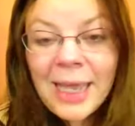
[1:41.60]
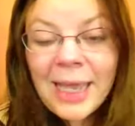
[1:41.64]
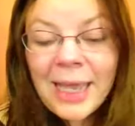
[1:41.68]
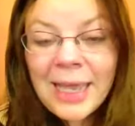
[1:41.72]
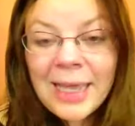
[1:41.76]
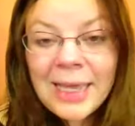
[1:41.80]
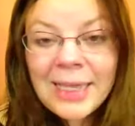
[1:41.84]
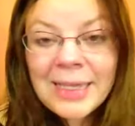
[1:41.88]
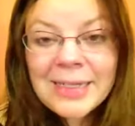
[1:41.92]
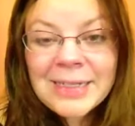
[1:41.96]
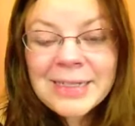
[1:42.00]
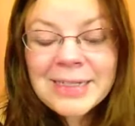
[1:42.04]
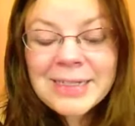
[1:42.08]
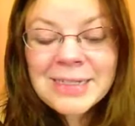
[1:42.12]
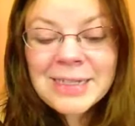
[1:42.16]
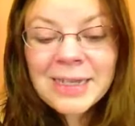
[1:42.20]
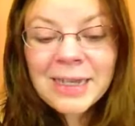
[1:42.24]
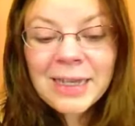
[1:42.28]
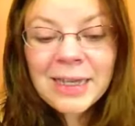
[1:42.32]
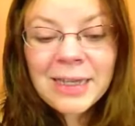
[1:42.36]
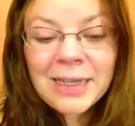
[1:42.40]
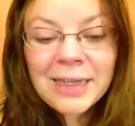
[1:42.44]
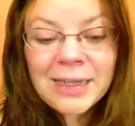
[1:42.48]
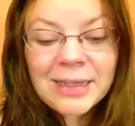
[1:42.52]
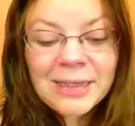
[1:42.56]
And,
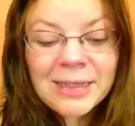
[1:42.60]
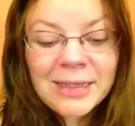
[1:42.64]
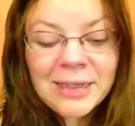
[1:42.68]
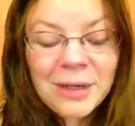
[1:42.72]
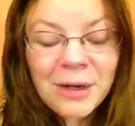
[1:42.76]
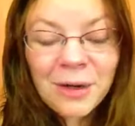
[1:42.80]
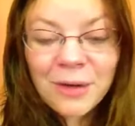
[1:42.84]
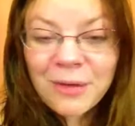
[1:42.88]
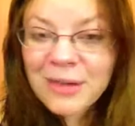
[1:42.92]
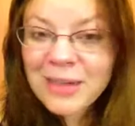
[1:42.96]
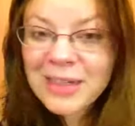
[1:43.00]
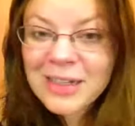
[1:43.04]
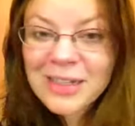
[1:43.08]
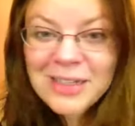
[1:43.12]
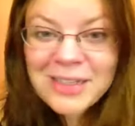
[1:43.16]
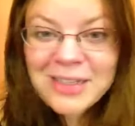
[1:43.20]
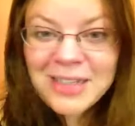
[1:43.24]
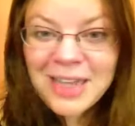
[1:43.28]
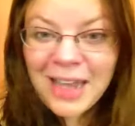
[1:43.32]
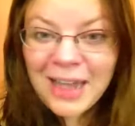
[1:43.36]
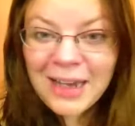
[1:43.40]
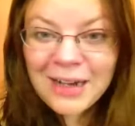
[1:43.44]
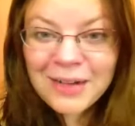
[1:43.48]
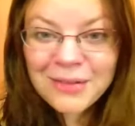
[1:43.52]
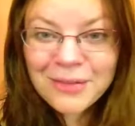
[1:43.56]
uh, you know, he just
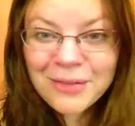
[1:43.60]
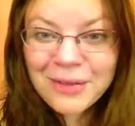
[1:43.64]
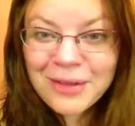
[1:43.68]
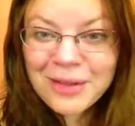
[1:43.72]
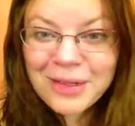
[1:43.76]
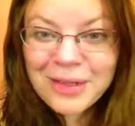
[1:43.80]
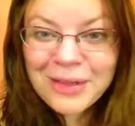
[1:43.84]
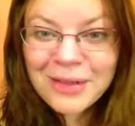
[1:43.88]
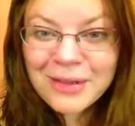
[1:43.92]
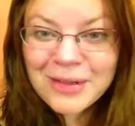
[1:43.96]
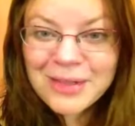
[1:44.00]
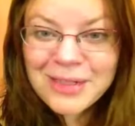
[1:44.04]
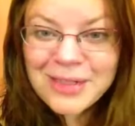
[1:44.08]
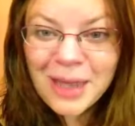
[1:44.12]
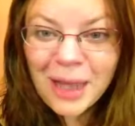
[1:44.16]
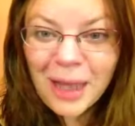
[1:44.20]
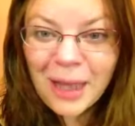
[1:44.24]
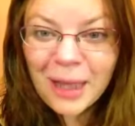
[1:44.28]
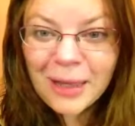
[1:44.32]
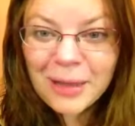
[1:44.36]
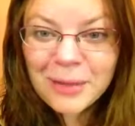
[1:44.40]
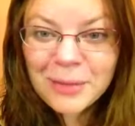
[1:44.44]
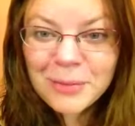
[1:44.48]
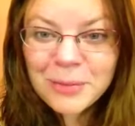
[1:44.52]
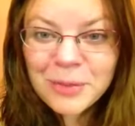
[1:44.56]
had a really good
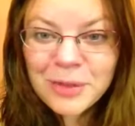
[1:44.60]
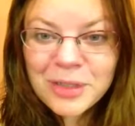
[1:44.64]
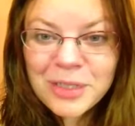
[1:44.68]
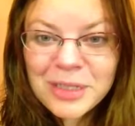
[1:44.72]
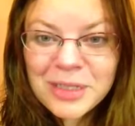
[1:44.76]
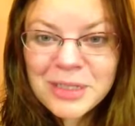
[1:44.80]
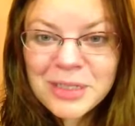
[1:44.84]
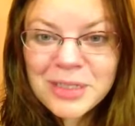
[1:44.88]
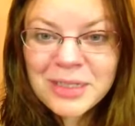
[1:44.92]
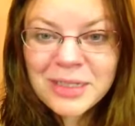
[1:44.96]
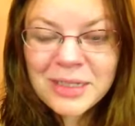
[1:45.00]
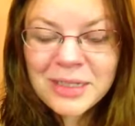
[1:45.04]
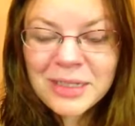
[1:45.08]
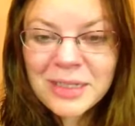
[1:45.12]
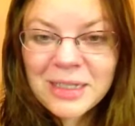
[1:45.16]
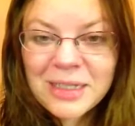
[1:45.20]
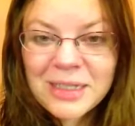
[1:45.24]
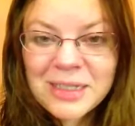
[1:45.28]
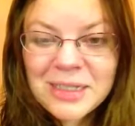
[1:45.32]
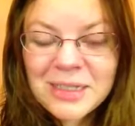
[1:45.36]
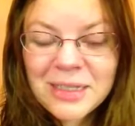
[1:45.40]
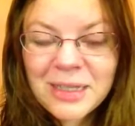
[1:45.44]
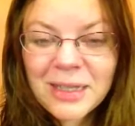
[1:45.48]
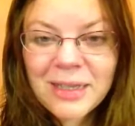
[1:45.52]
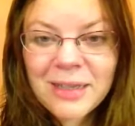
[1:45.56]
time with his,
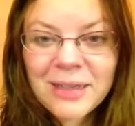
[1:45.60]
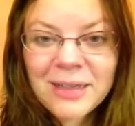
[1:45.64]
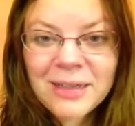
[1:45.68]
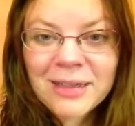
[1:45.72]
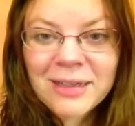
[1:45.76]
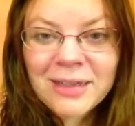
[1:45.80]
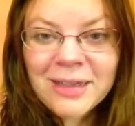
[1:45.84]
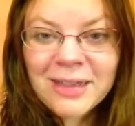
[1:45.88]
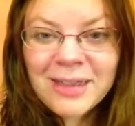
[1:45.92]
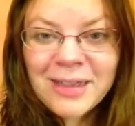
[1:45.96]
his, uh,